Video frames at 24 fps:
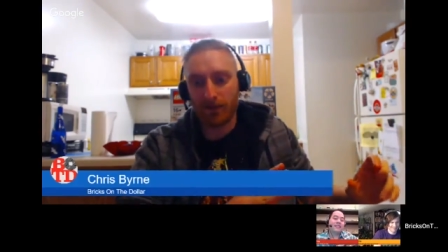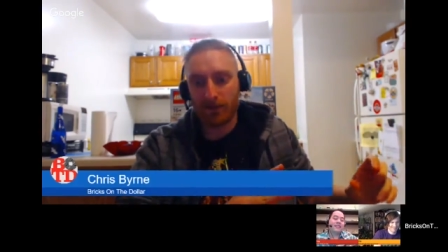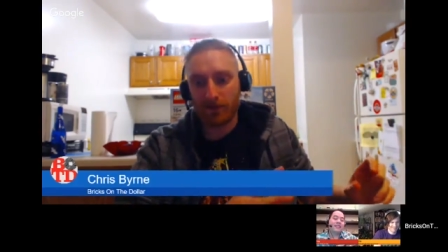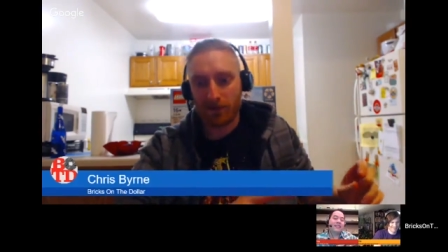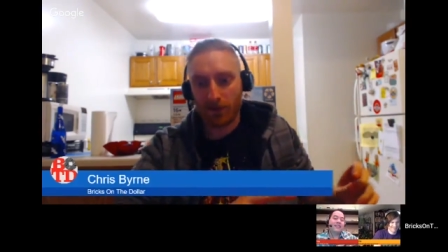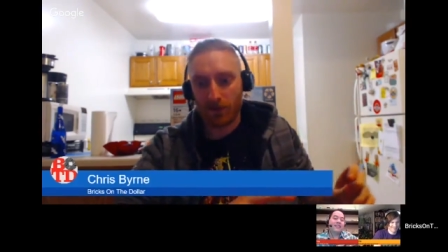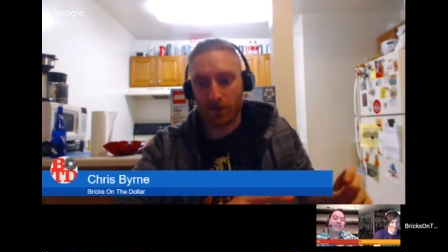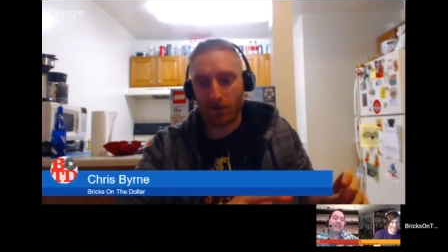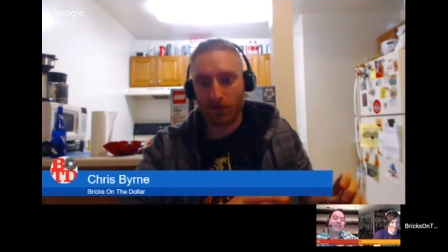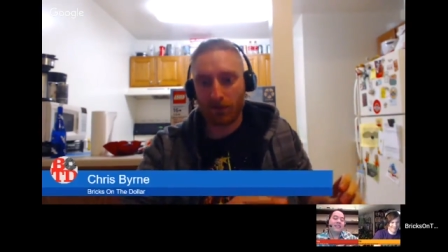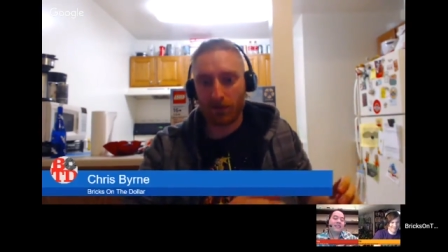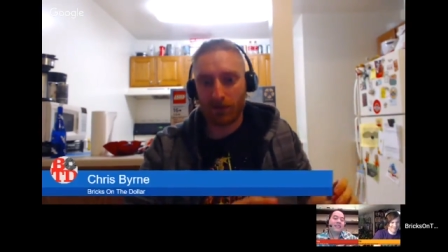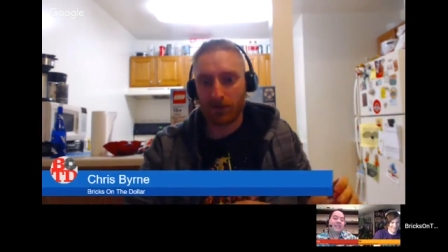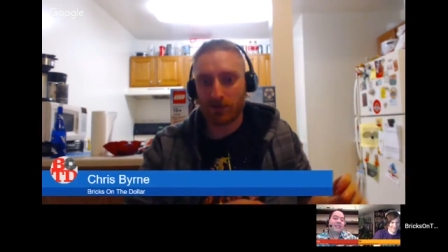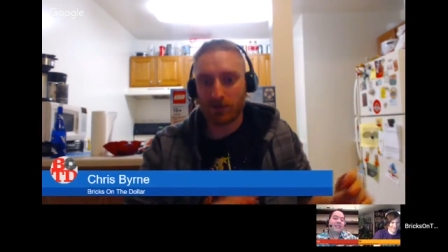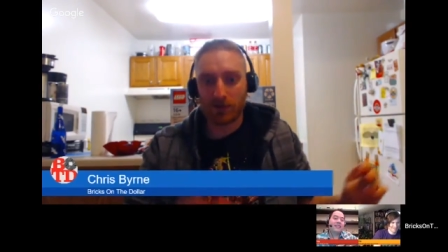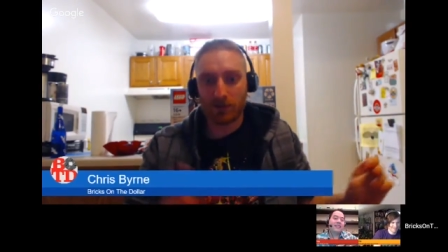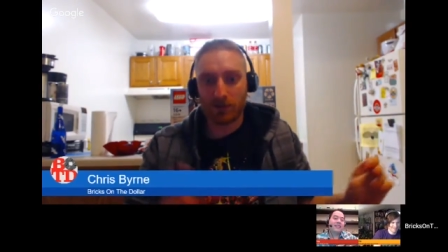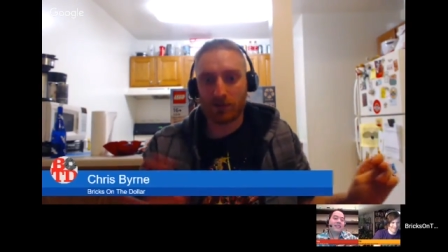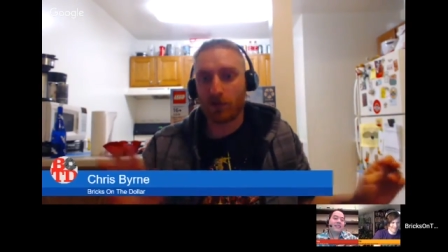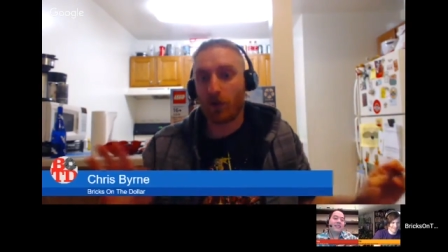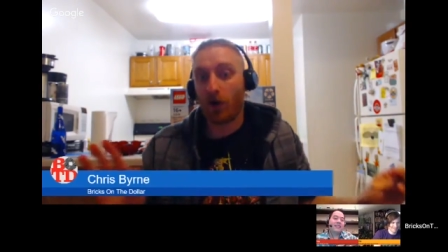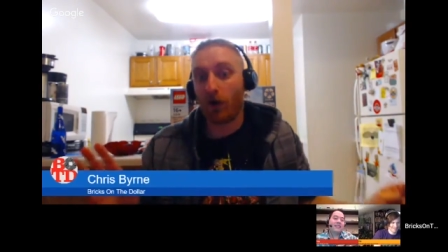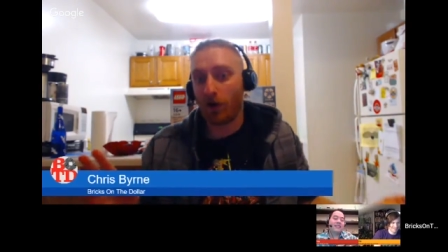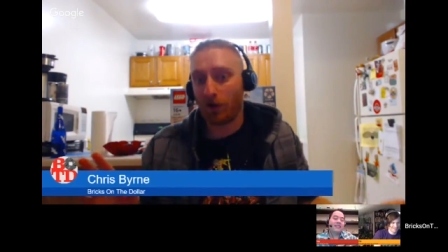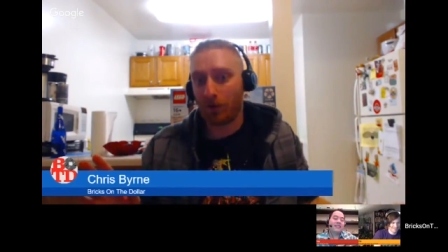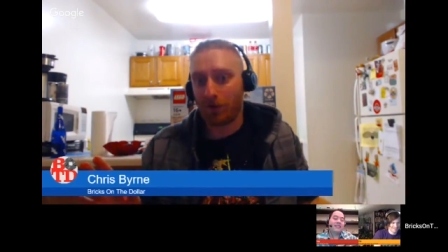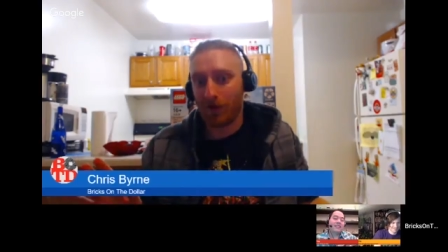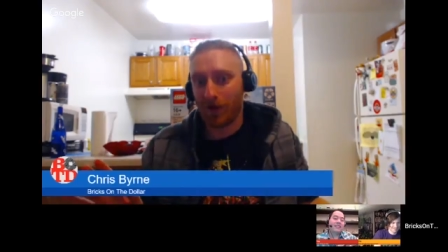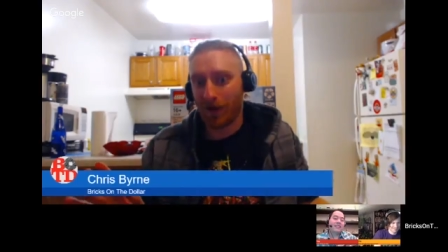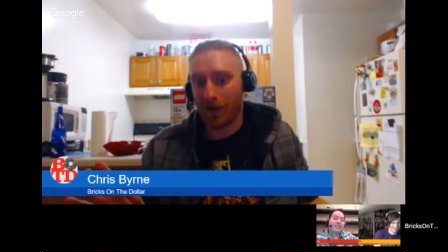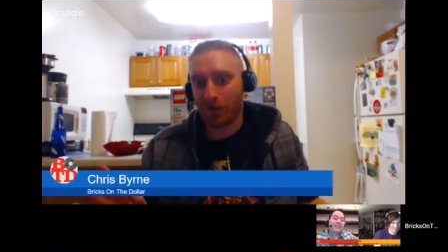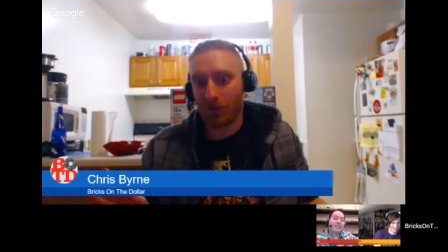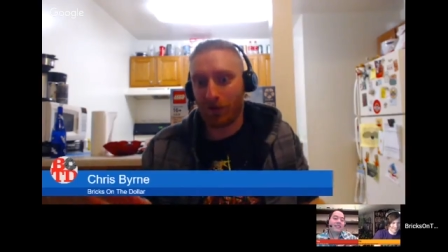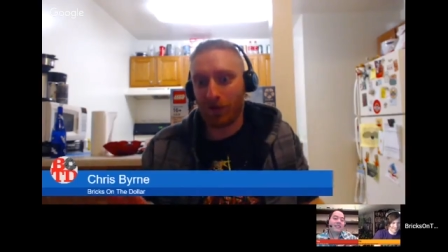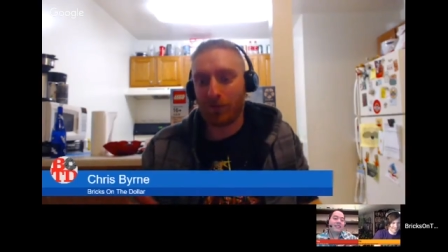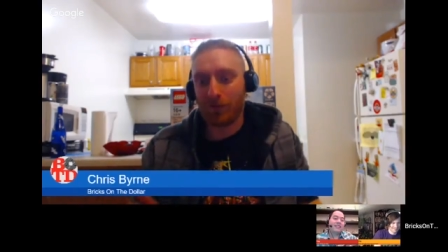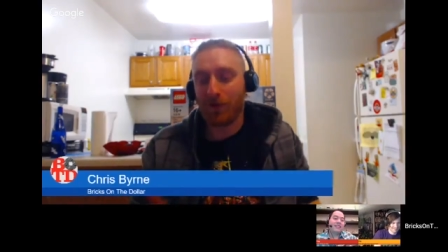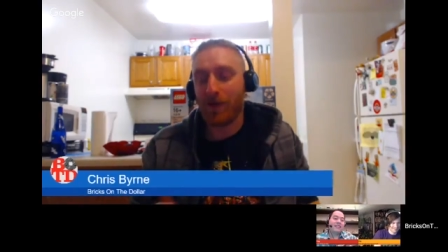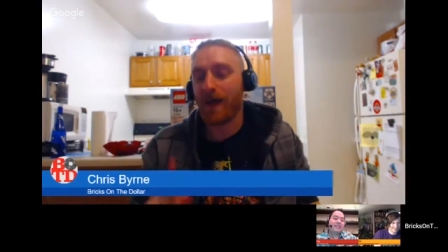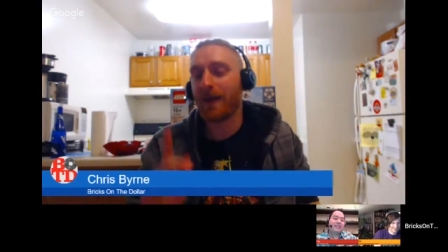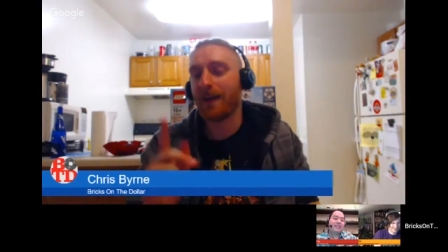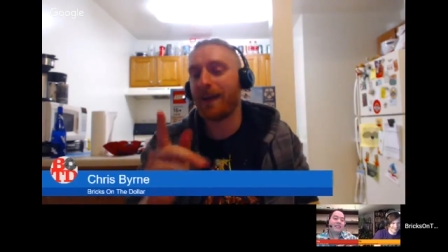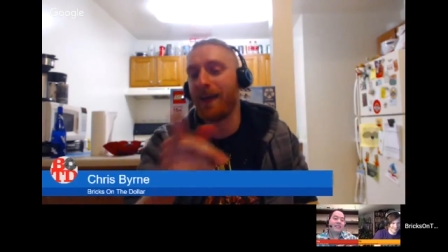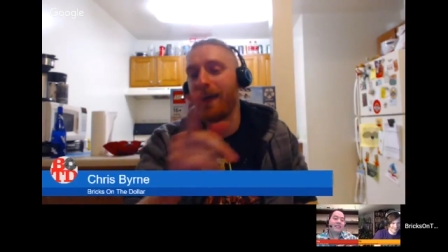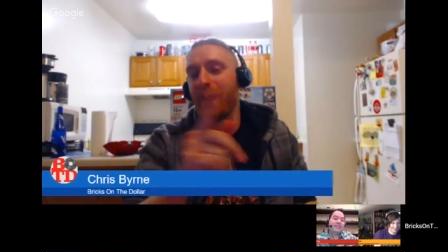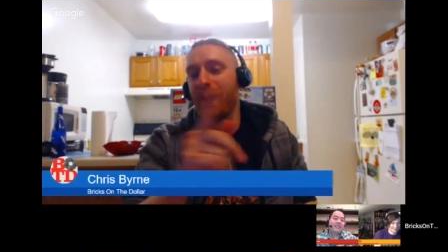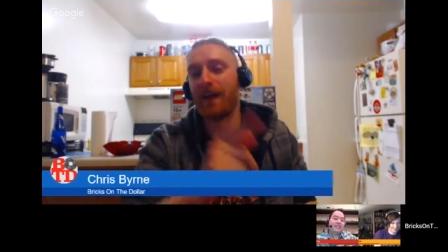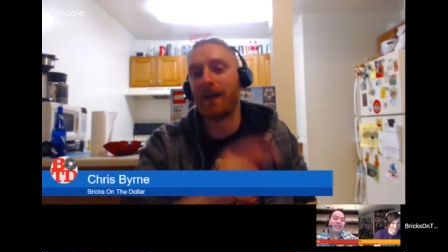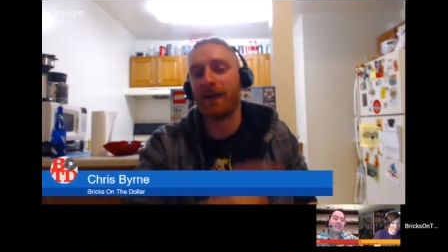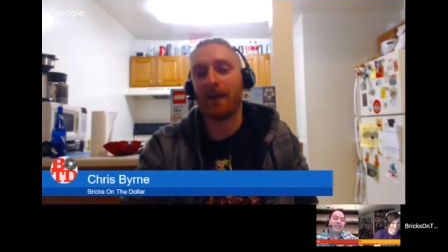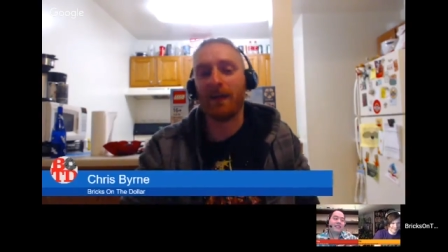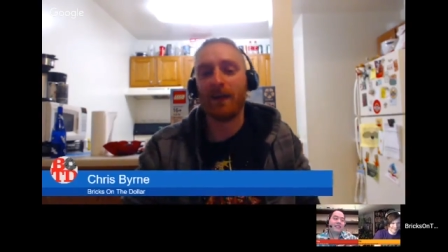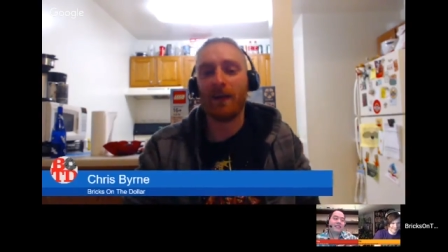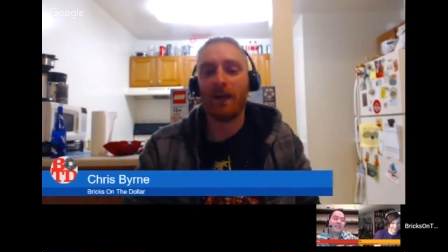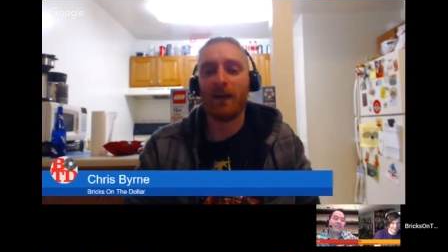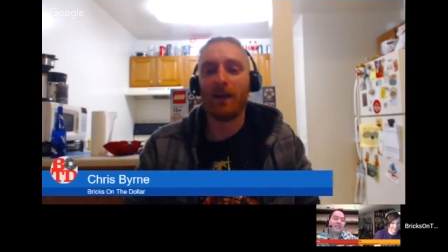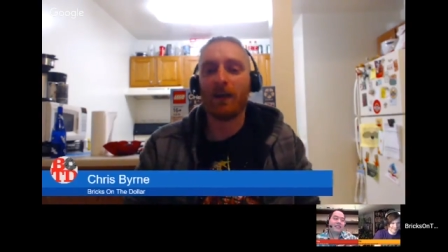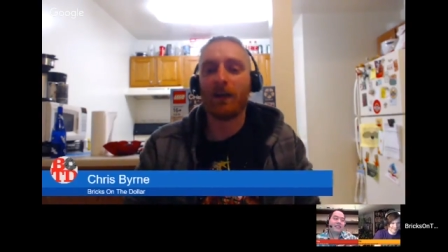So let's just call it bag one, bag A.